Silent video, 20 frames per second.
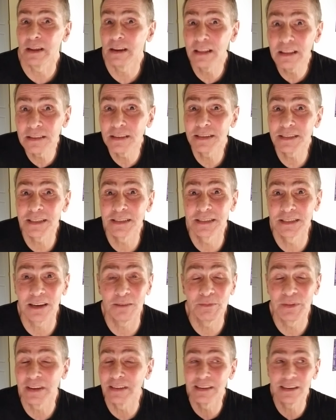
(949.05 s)
And this is
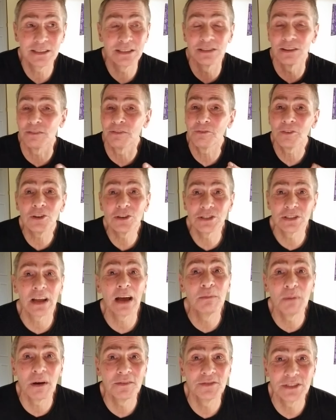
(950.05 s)
the first
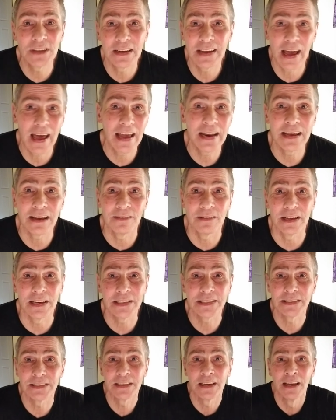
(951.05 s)
time I've said any of
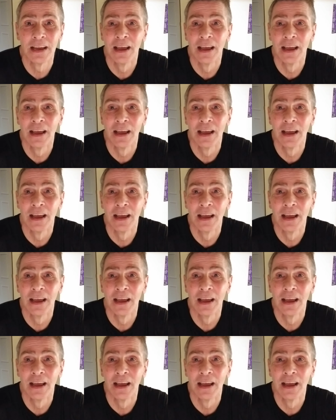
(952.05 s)
this.